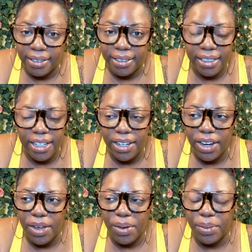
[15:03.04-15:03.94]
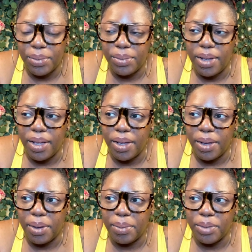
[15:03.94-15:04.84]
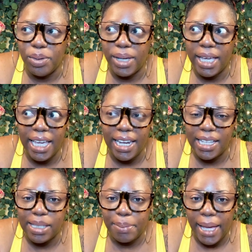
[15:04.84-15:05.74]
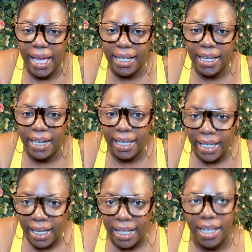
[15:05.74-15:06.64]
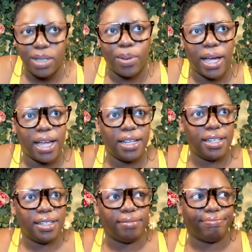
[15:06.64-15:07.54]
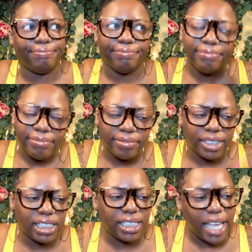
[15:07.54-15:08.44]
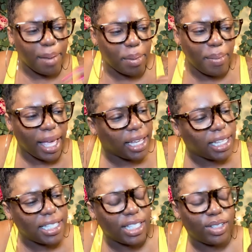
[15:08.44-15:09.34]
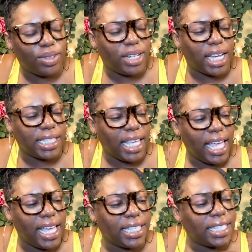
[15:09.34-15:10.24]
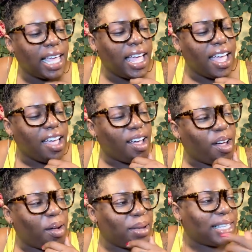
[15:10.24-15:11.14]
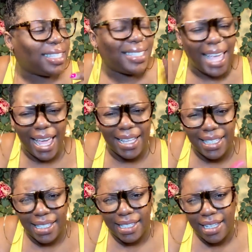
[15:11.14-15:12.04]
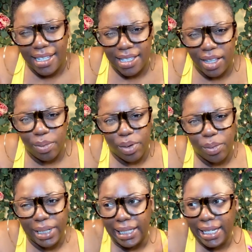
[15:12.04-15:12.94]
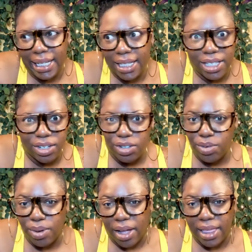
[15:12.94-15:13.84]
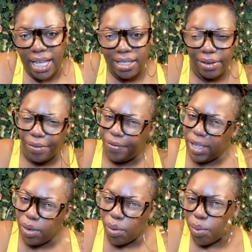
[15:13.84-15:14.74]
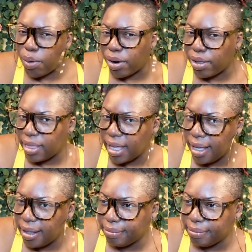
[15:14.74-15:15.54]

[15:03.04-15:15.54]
You can't expect, and again, that's why, just tapping back into Lil Nas X, it's sad to see that someone would need to do all that to feel worthy.